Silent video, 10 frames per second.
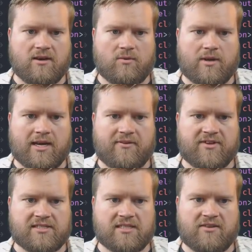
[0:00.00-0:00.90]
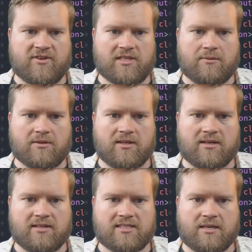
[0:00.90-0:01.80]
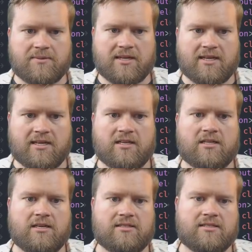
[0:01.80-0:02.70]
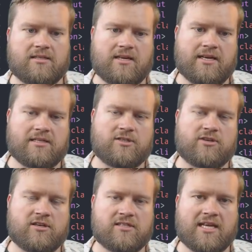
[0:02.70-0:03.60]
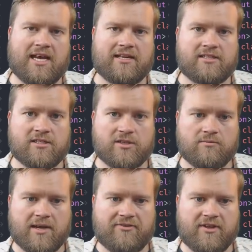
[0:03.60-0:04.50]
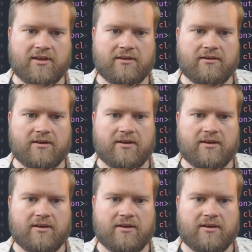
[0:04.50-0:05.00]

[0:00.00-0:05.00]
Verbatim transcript: We have this, if you double click on something, it does, it triggers the edit to do method.